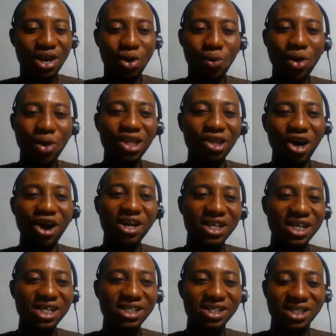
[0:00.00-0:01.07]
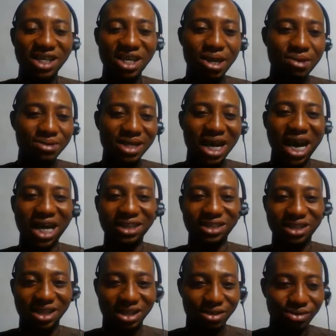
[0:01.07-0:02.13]
With all these tips and
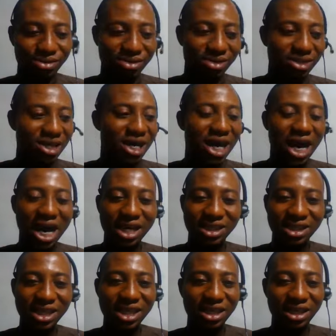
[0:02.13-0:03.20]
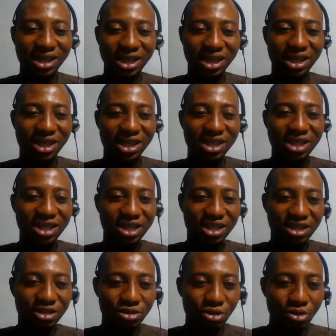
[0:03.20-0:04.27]
skills, I think
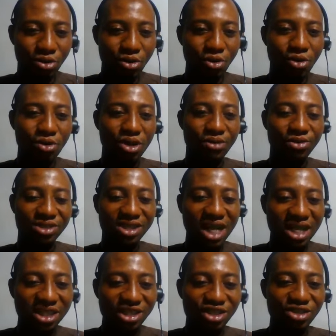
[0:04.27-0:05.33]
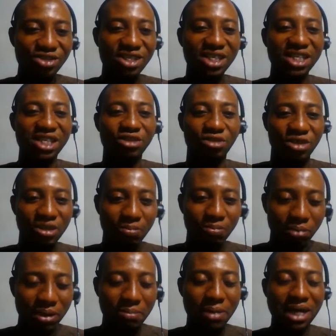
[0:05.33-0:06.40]
you if you start using it or
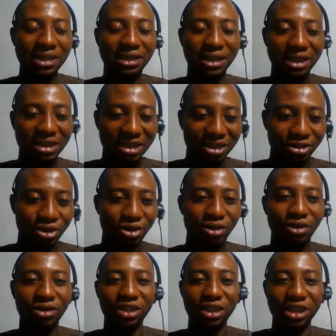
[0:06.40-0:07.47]
implement it in your